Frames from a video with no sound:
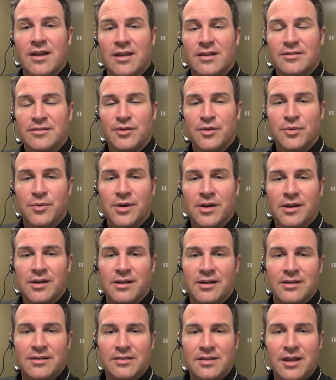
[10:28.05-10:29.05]
and so we're
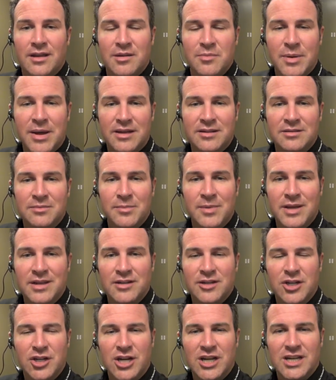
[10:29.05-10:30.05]
gonna take you back to meet
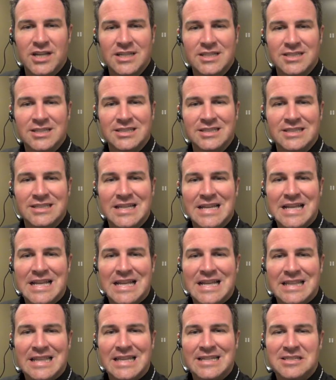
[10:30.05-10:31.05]
and greet and just
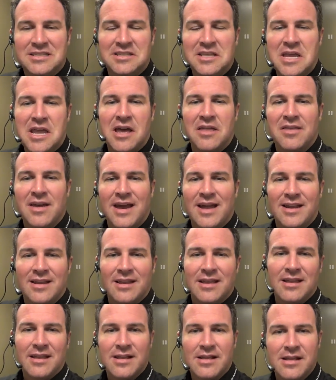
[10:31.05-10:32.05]
let you see how
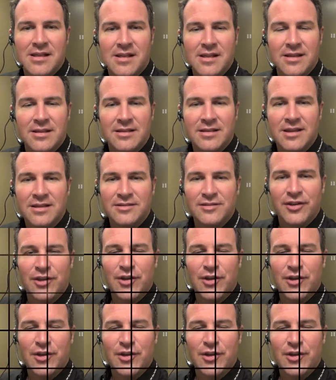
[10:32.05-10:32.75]
that gets